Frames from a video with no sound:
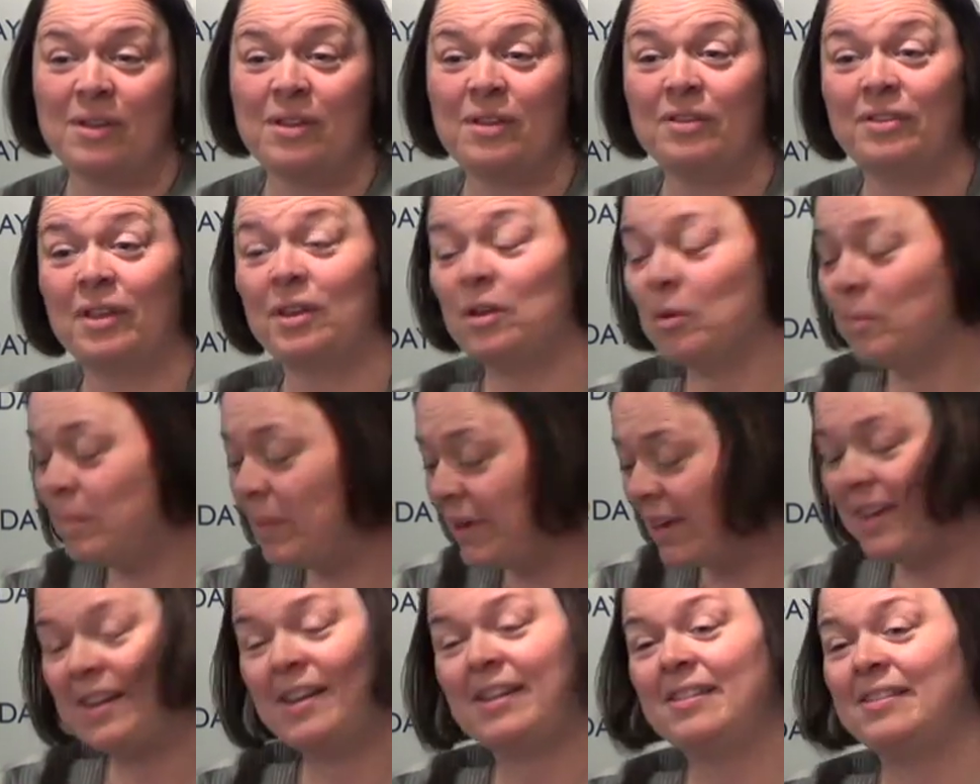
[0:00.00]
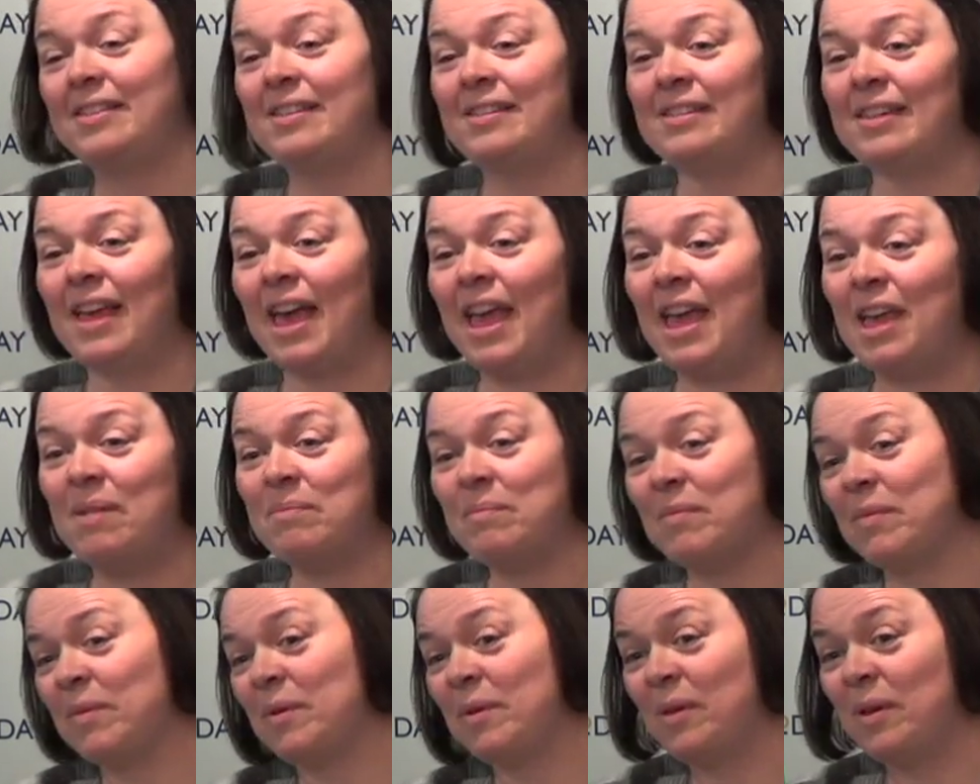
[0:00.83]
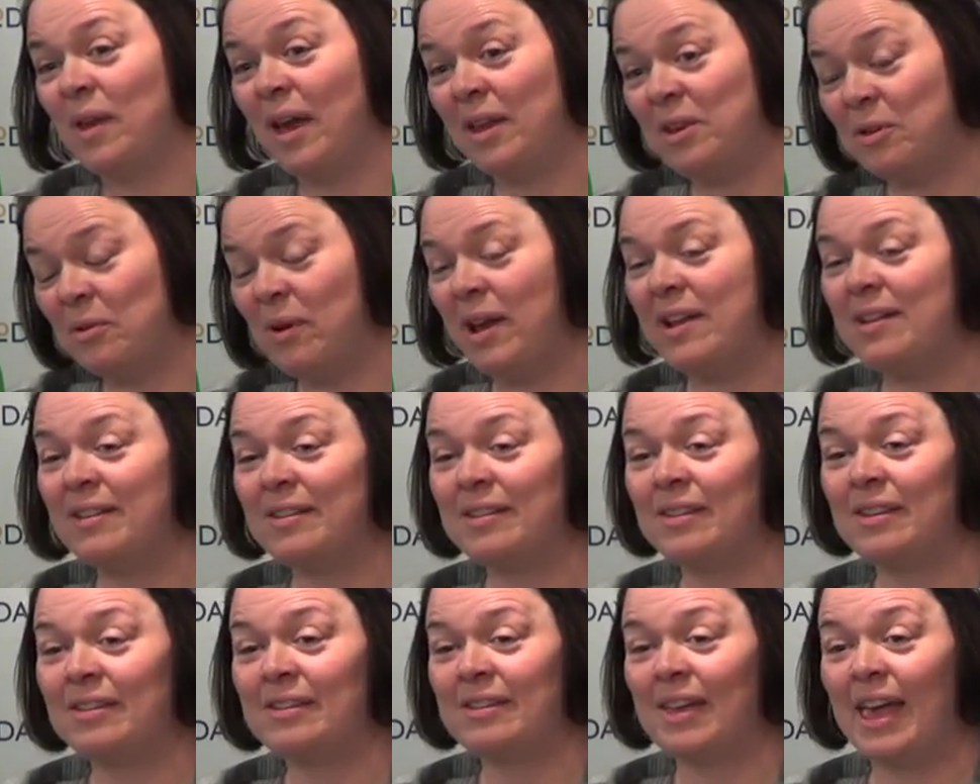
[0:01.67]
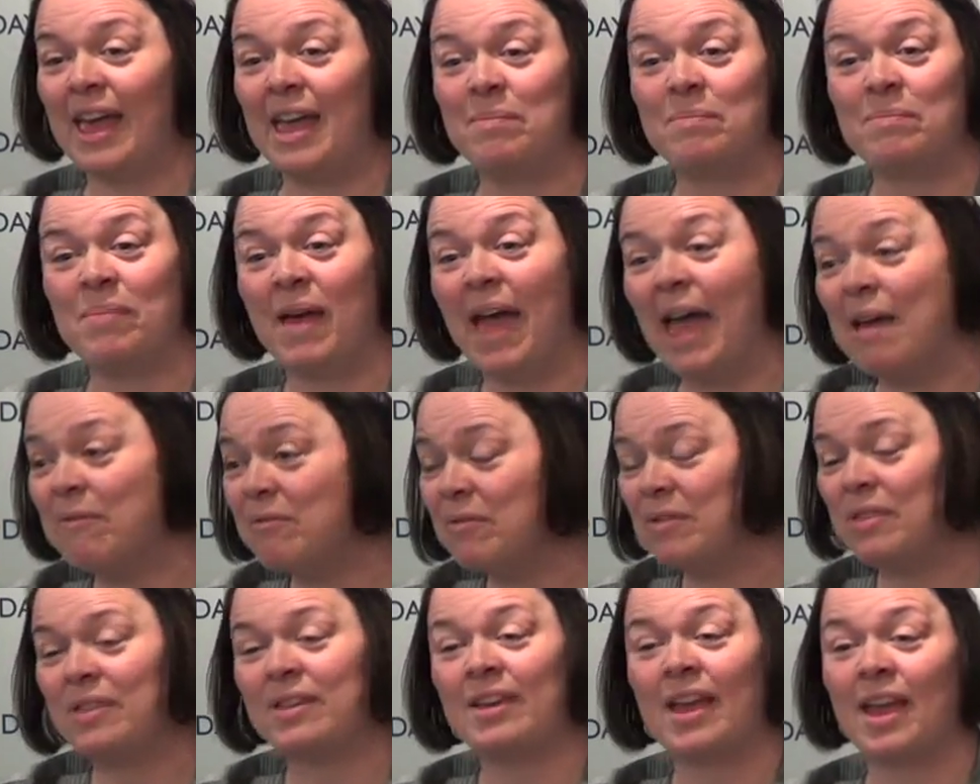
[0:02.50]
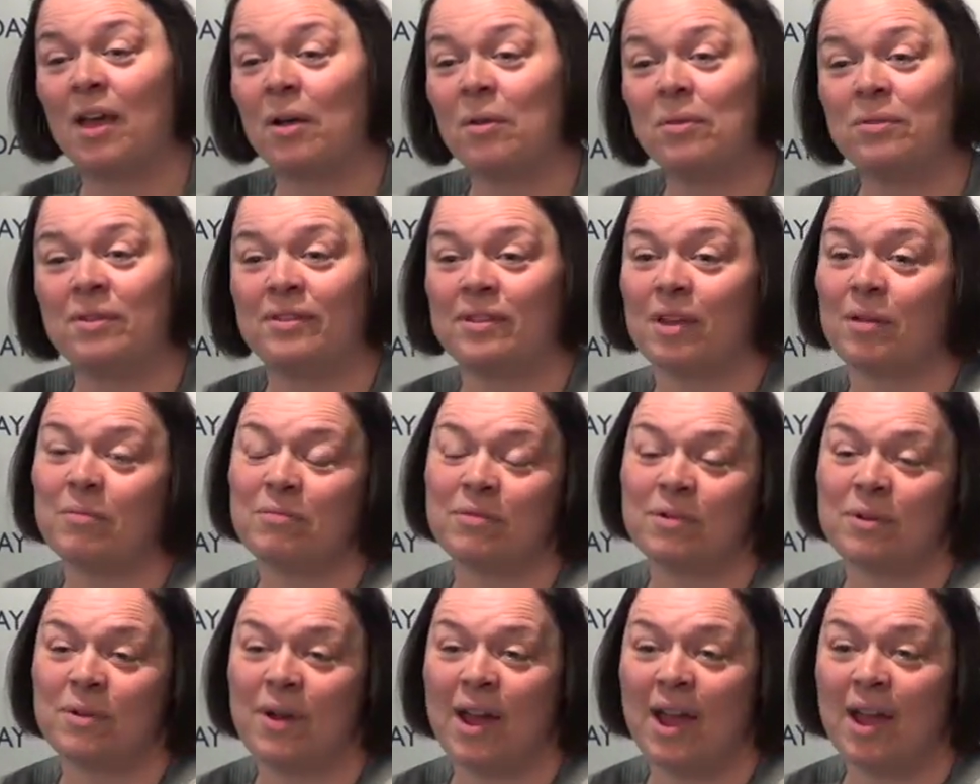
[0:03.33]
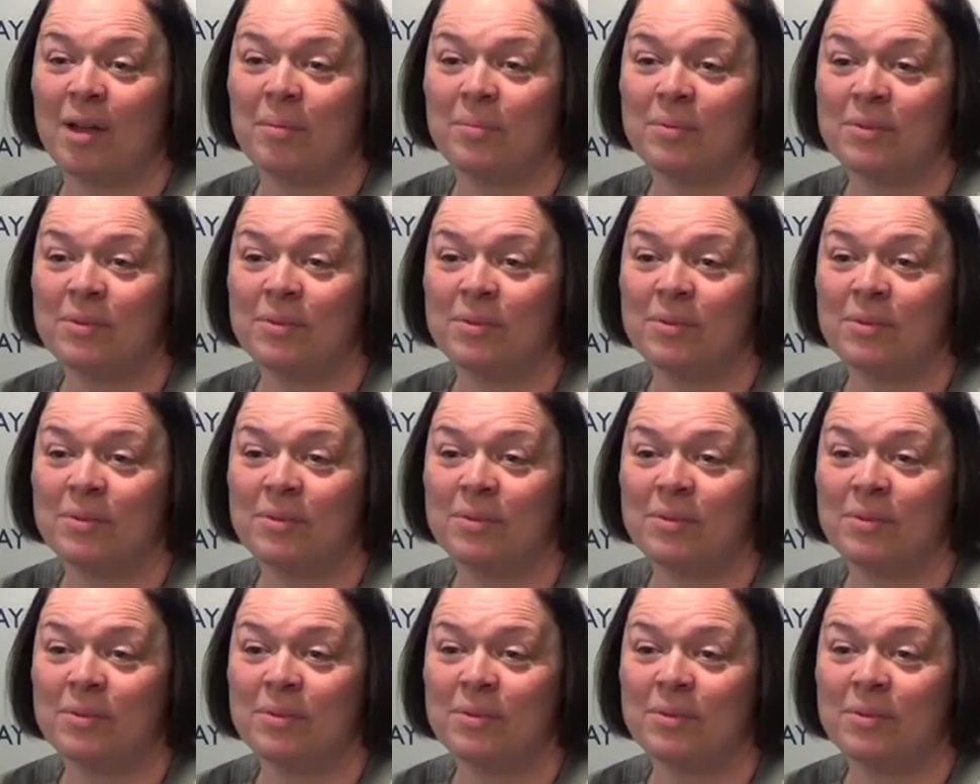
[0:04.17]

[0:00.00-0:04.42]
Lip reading: So your beginning's the same and your end is the same, but everything else is up for grabs.